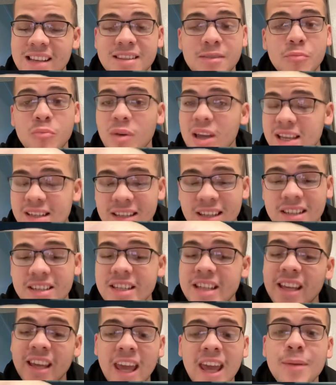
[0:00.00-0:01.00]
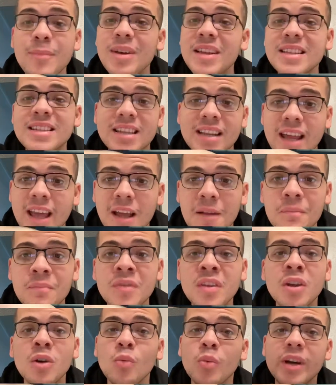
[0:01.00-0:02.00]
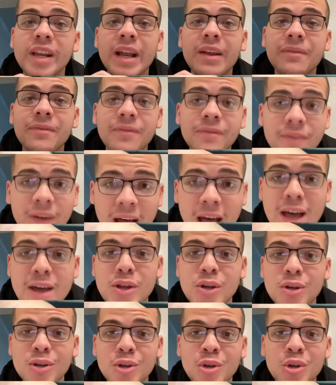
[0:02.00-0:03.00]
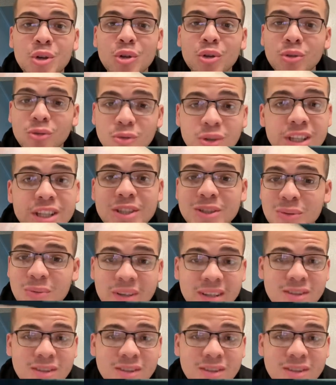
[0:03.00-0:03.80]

amazing. And she came in today with a fire retwist,